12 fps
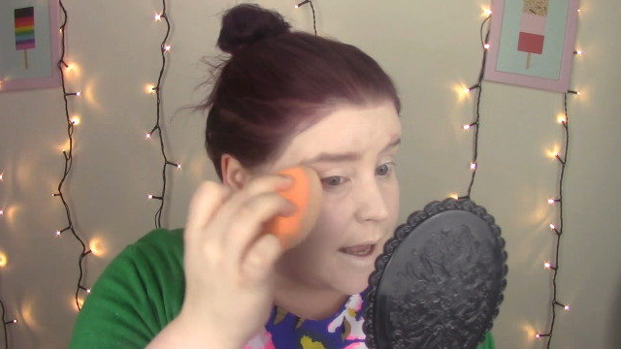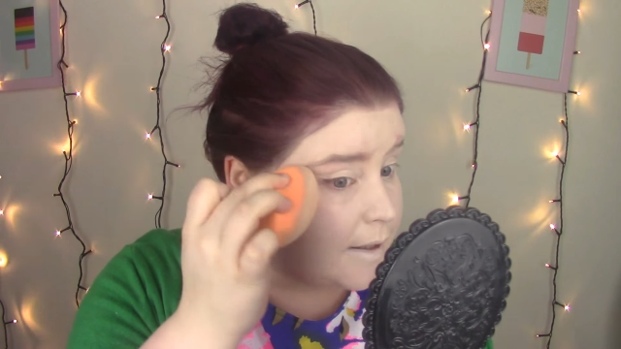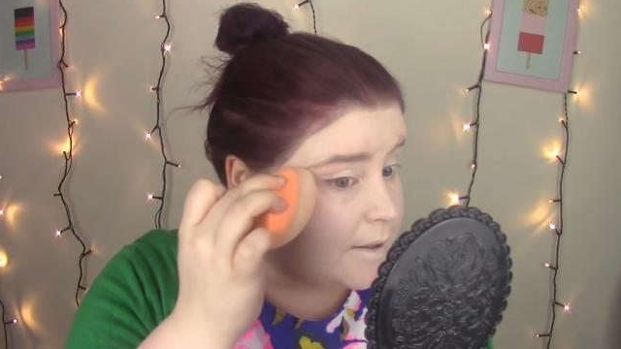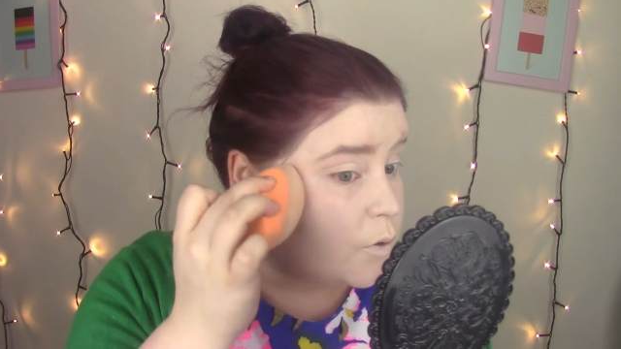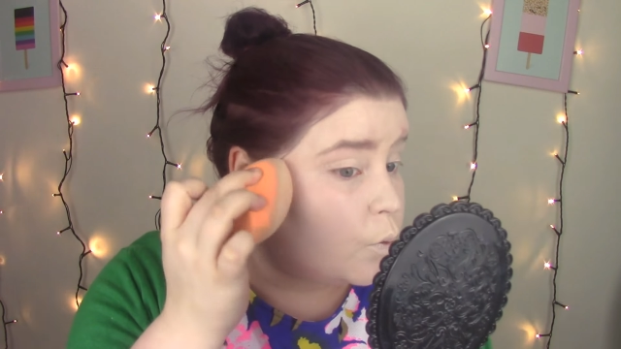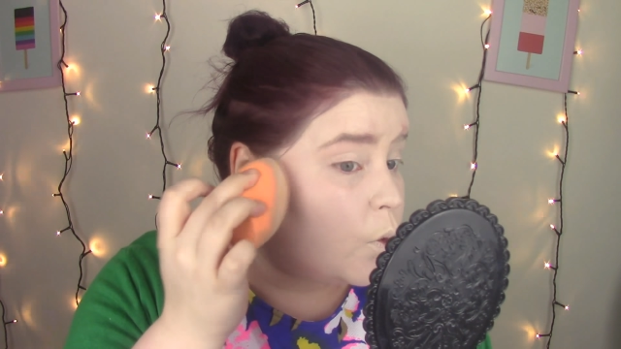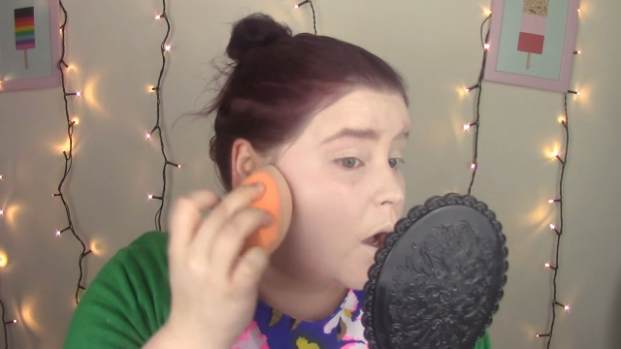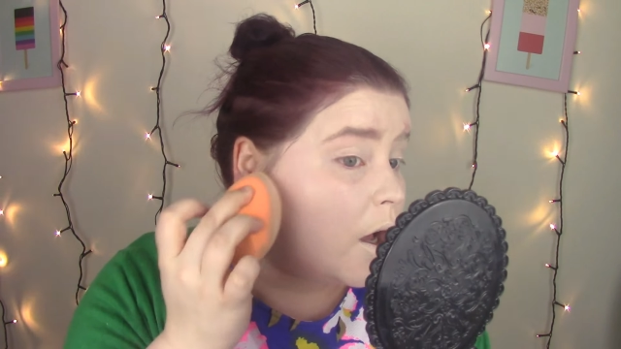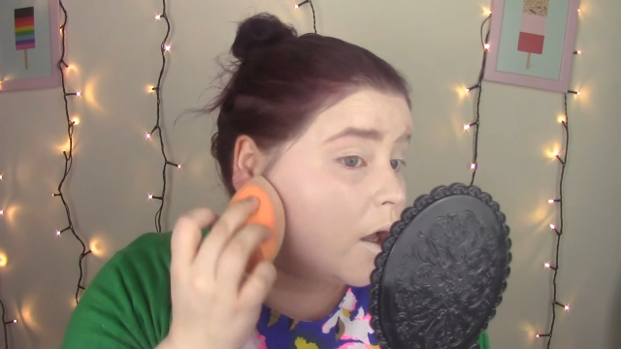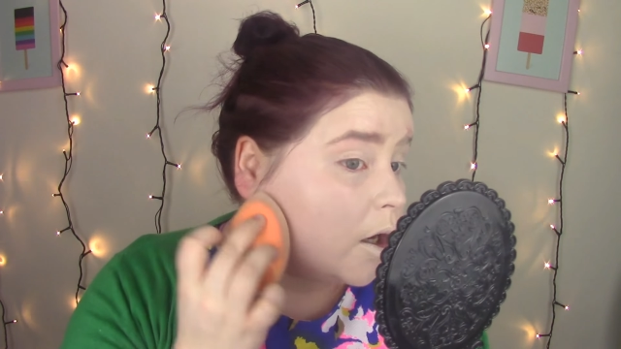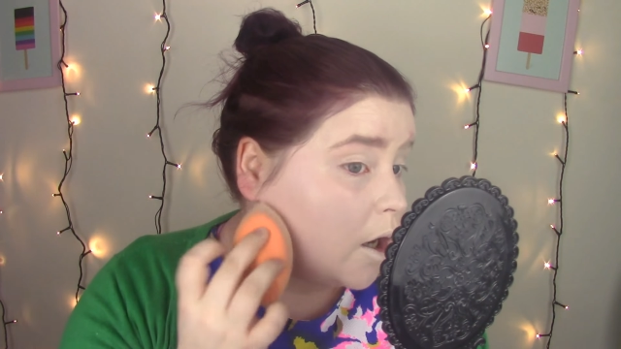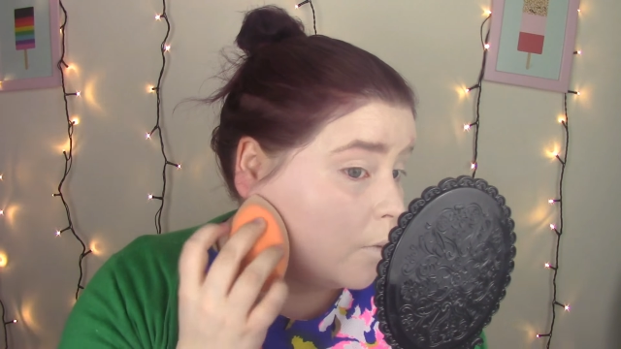I need to
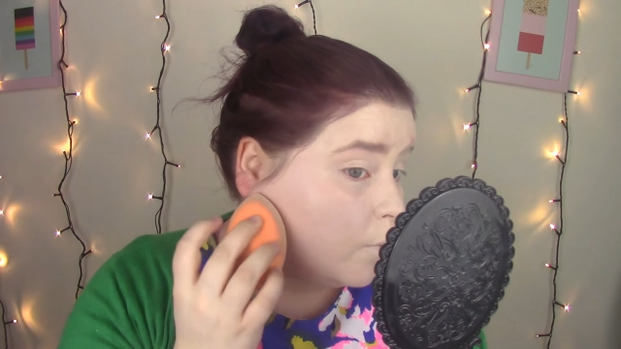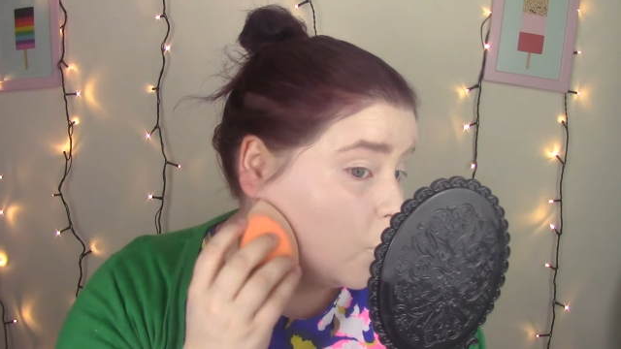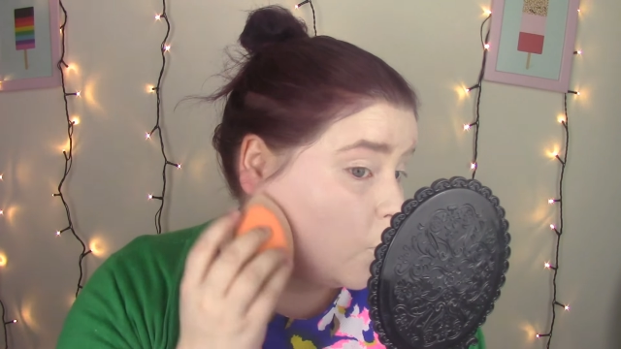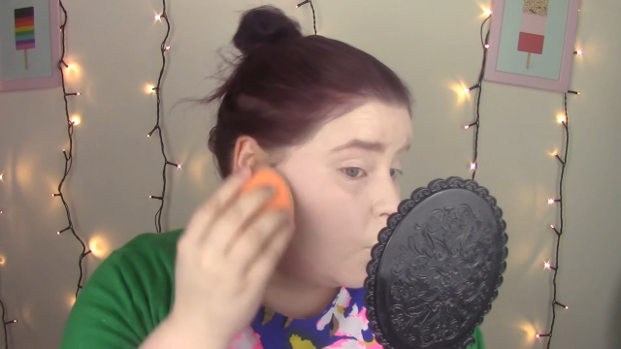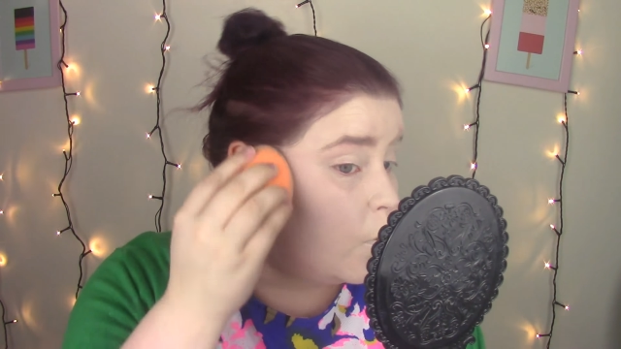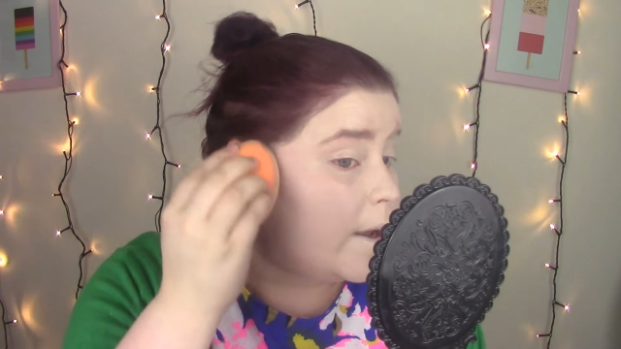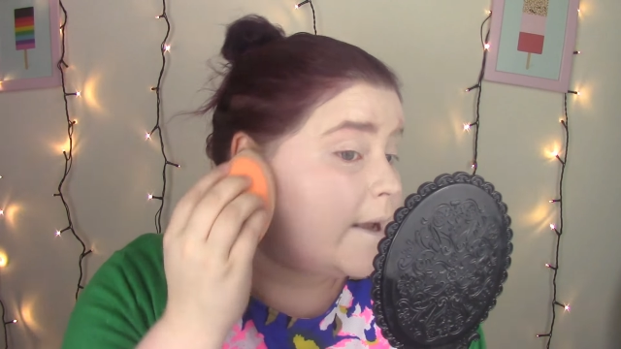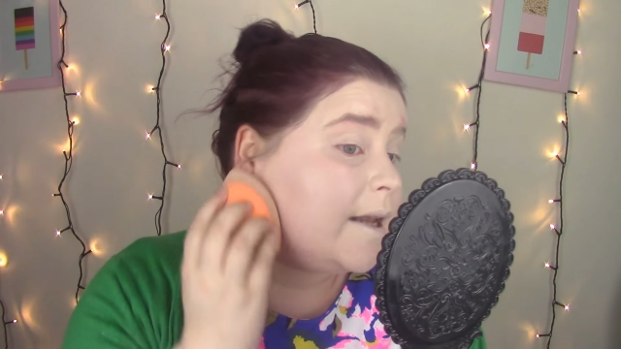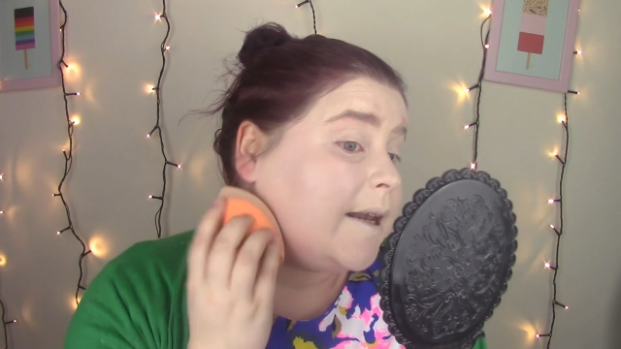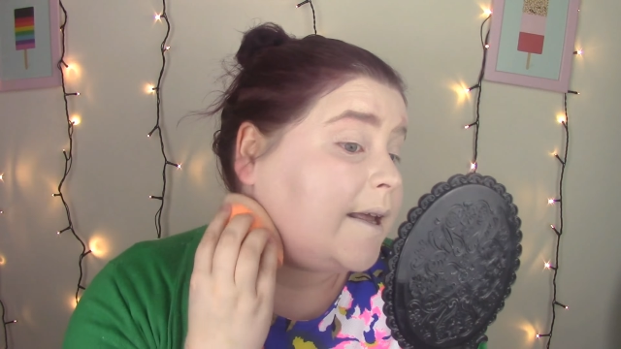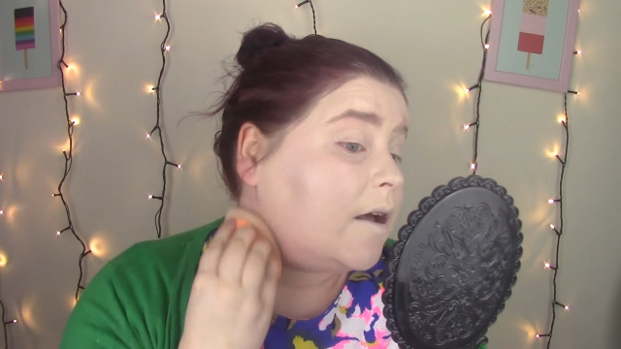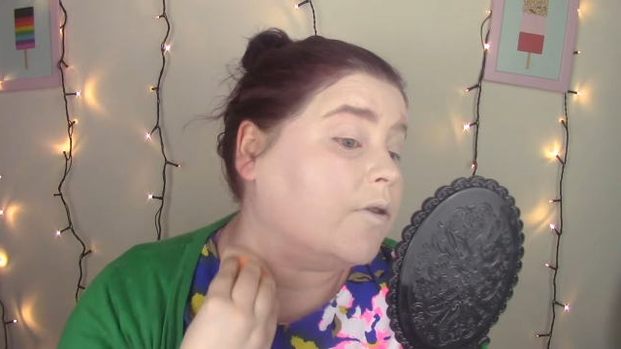work a lot more
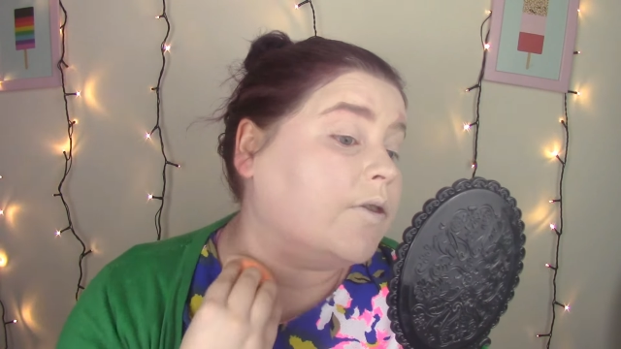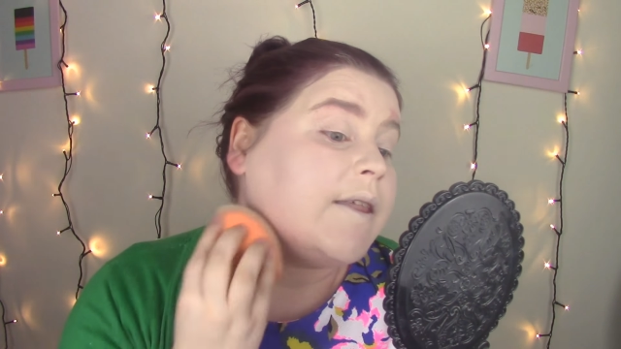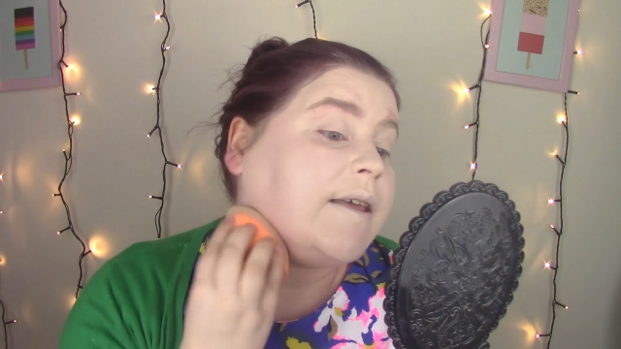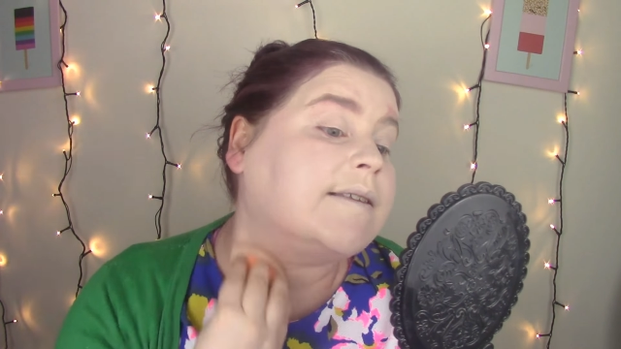quickly on this